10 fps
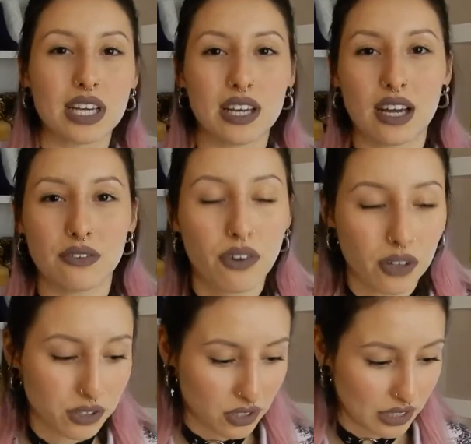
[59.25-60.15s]
they have
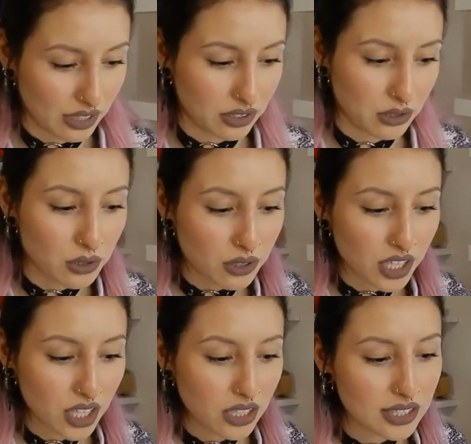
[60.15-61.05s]
also done new
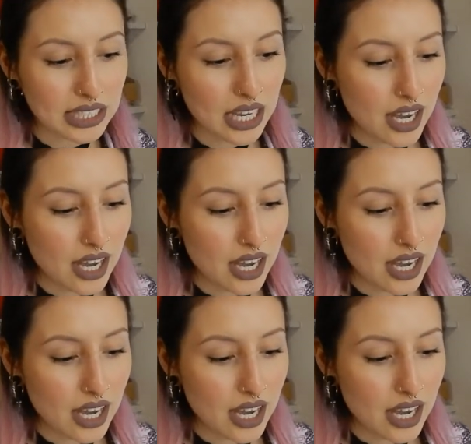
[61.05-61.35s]
things.